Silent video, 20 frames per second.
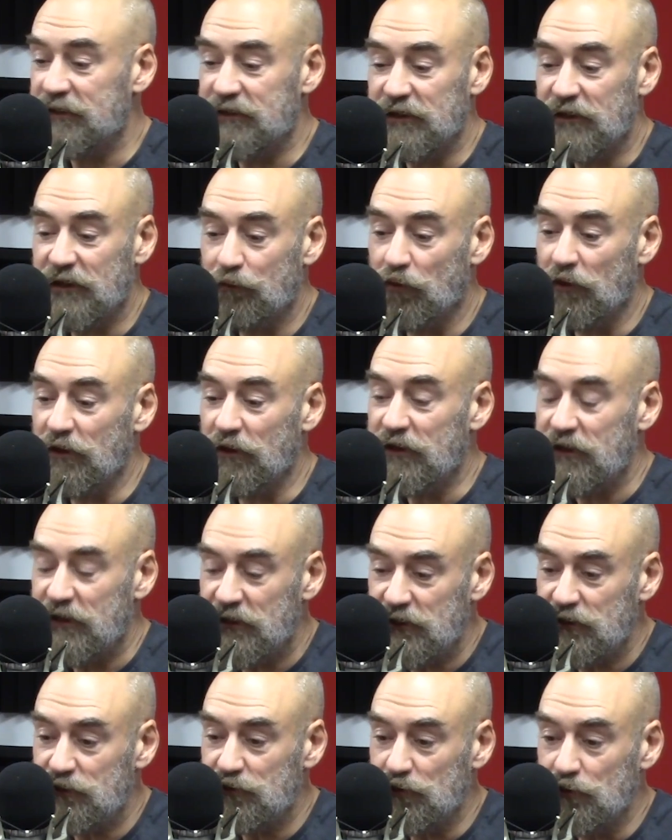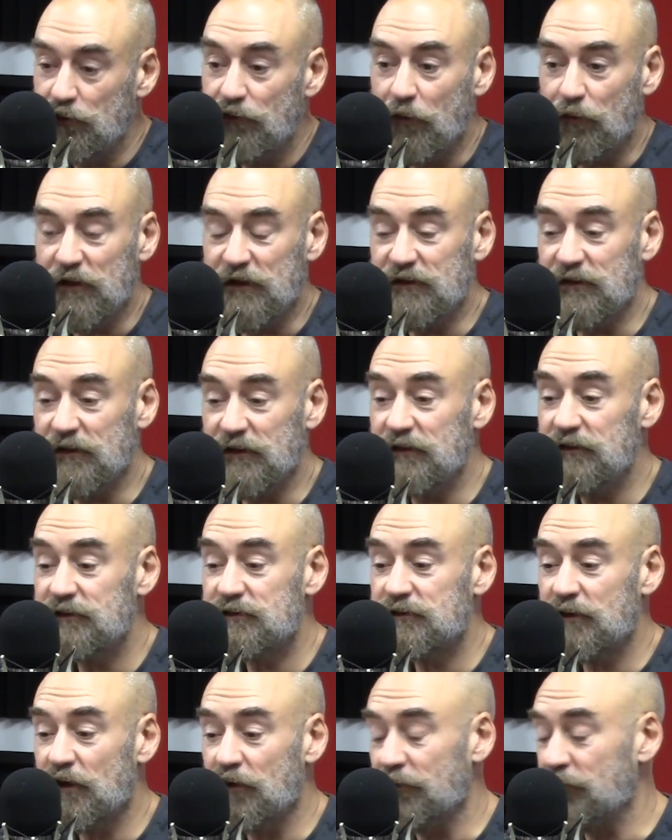what he knew that we
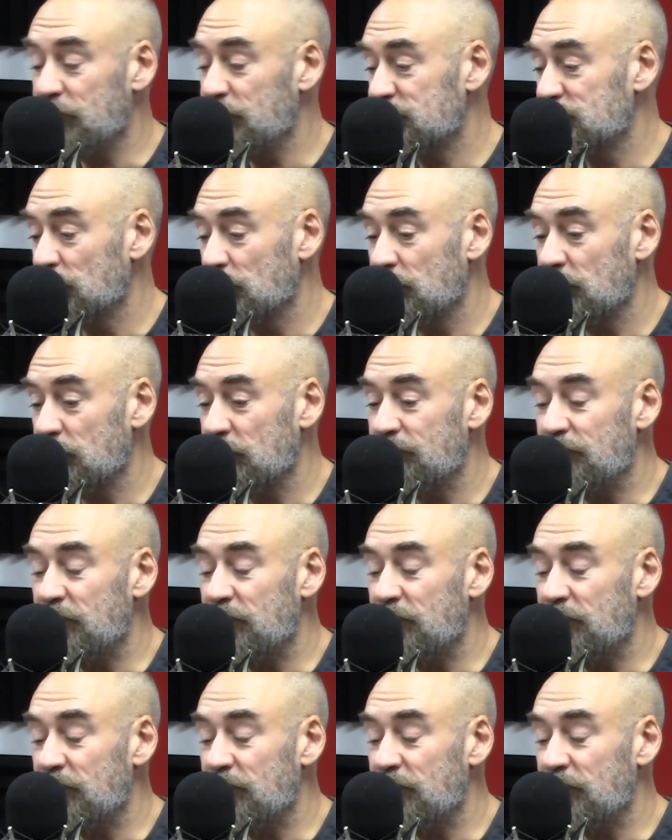didn't, I know it's not,